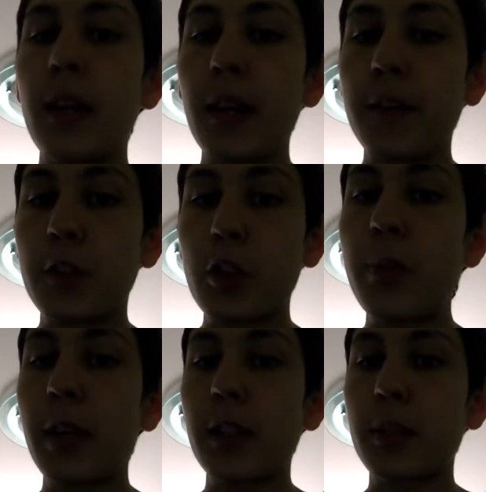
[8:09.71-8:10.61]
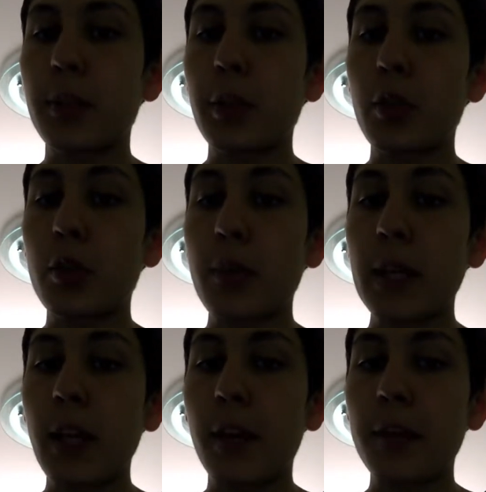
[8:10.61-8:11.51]
If two parents produce
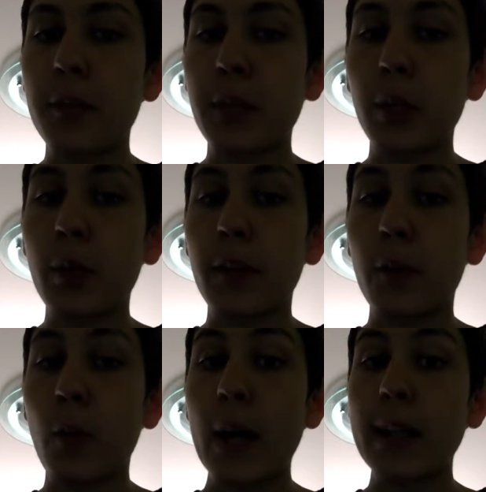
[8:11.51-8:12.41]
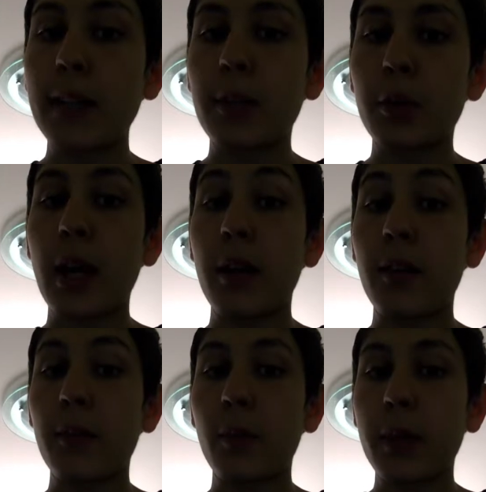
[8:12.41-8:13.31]
many offspring with a
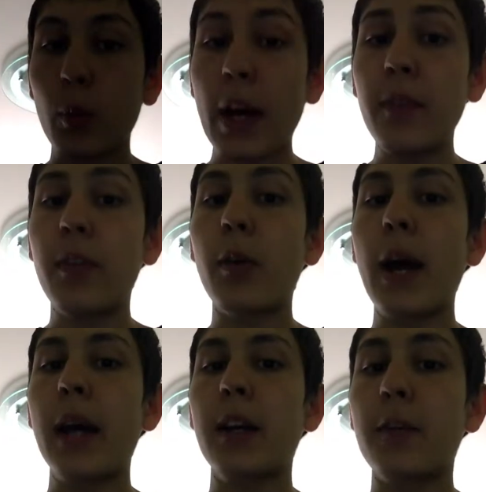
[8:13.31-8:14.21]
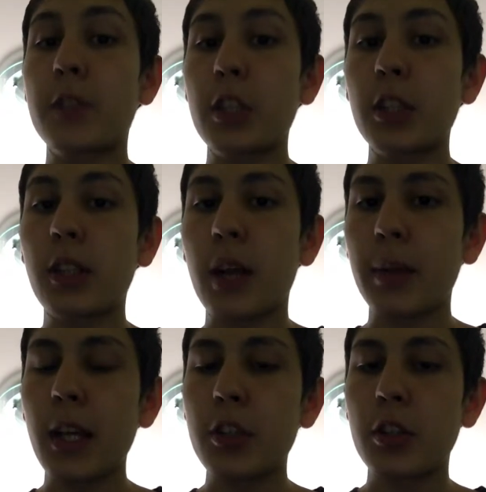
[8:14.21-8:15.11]
wide variety of gene
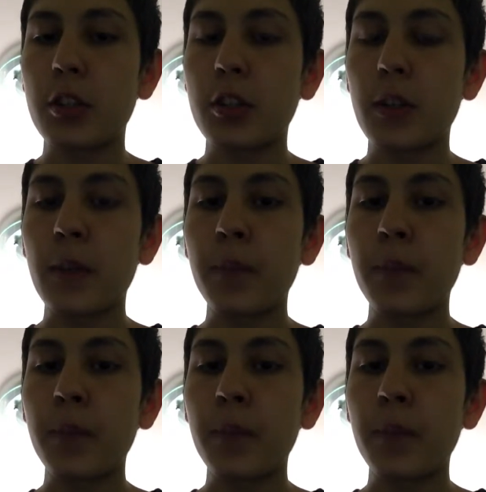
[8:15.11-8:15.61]
combinations,